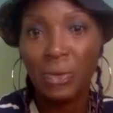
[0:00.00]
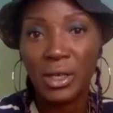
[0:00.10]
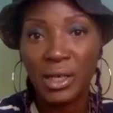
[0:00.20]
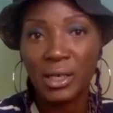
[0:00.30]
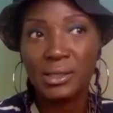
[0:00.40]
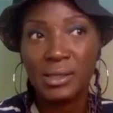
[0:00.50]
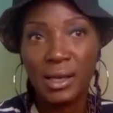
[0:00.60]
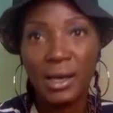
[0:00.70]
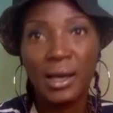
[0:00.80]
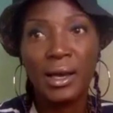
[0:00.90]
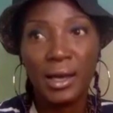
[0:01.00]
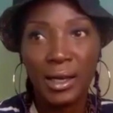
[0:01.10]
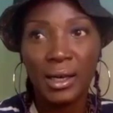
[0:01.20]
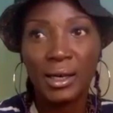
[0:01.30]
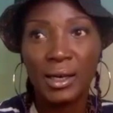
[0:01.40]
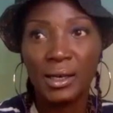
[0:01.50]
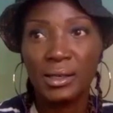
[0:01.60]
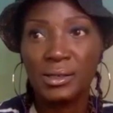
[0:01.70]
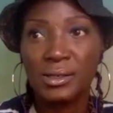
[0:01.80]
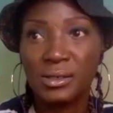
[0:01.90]
It
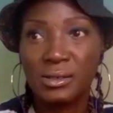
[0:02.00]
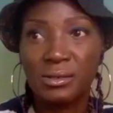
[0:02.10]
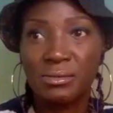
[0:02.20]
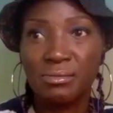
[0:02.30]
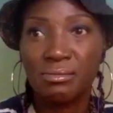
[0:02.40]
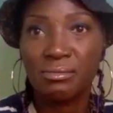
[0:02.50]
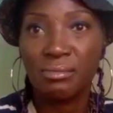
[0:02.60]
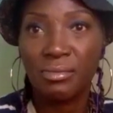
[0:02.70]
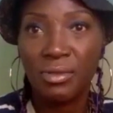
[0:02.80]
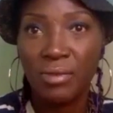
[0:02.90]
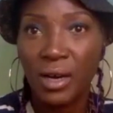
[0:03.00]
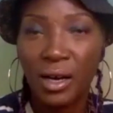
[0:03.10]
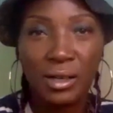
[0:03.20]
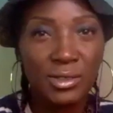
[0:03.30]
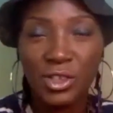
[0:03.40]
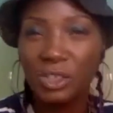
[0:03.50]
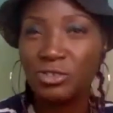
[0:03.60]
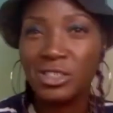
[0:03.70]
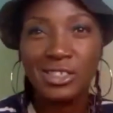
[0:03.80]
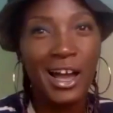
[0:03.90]
is Stranger
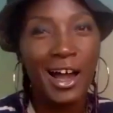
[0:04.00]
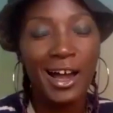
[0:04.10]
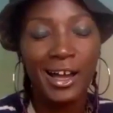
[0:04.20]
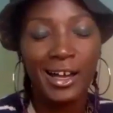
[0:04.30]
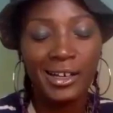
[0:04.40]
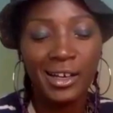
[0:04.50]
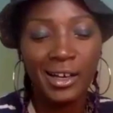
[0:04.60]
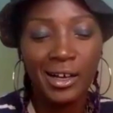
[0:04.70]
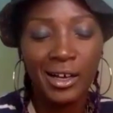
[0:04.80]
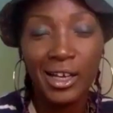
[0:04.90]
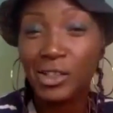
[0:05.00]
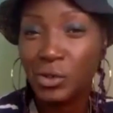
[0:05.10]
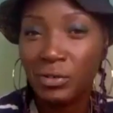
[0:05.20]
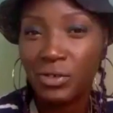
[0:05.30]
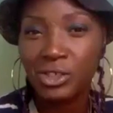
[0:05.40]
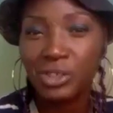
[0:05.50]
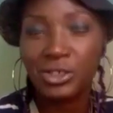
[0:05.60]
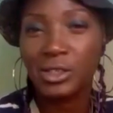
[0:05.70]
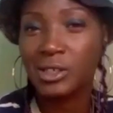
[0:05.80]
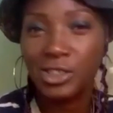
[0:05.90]
Inside, Antoine
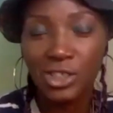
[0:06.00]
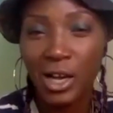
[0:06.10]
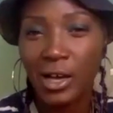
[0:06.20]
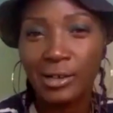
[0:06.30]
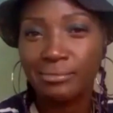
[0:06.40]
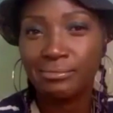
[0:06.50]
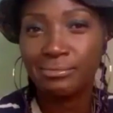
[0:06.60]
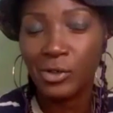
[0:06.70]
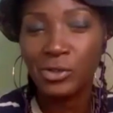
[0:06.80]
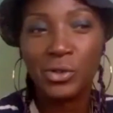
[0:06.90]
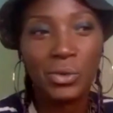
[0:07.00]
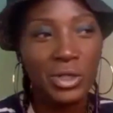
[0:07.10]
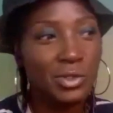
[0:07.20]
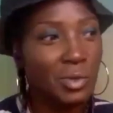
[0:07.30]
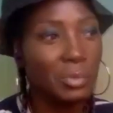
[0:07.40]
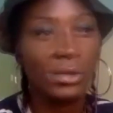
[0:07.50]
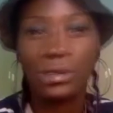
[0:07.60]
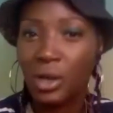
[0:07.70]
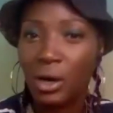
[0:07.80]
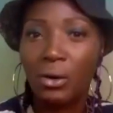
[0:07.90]
Fisher, and The Shy. Those are the ones people
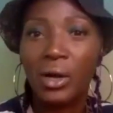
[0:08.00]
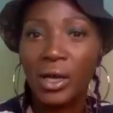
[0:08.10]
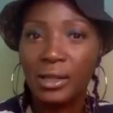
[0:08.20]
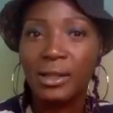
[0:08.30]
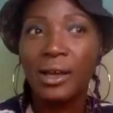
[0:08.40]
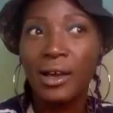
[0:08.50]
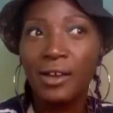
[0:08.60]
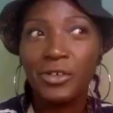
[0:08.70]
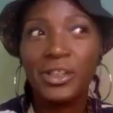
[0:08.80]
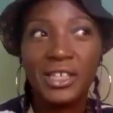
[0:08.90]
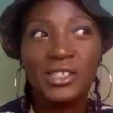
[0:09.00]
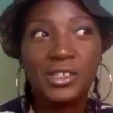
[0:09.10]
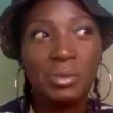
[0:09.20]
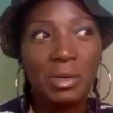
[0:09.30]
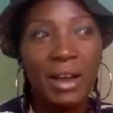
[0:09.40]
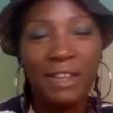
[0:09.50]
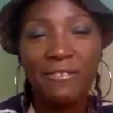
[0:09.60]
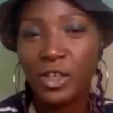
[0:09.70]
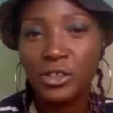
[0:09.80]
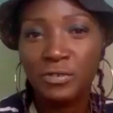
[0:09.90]
know. And for this to be my
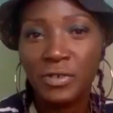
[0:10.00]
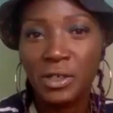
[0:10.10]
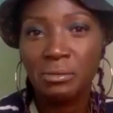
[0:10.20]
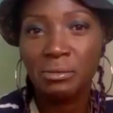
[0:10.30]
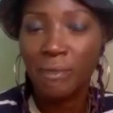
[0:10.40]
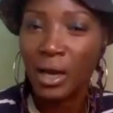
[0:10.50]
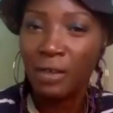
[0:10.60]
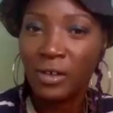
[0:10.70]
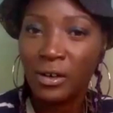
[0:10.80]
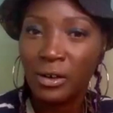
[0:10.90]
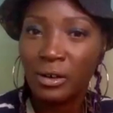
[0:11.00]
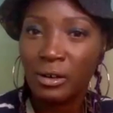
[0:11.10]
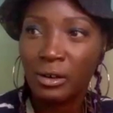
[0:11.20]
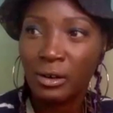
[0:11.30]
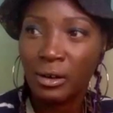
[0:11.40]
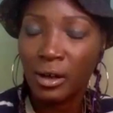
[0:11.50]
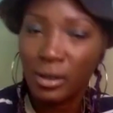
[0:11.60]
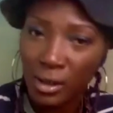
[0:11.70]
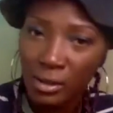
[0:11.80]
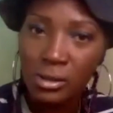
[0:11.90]
first film ever,
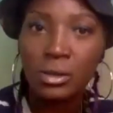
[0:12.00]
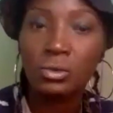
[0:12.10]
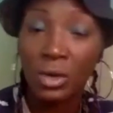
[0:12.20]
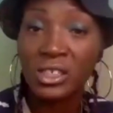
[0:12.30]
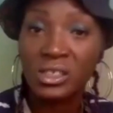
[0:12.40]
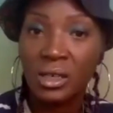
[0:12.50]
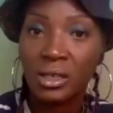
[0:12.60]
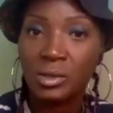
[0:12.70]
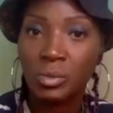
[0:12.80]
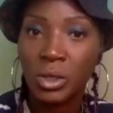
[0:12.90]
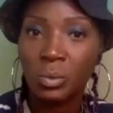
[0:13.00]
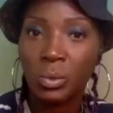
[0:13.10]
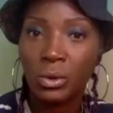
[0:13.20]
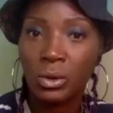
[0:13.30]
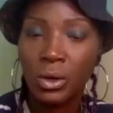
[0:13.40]
and it still resonate to people,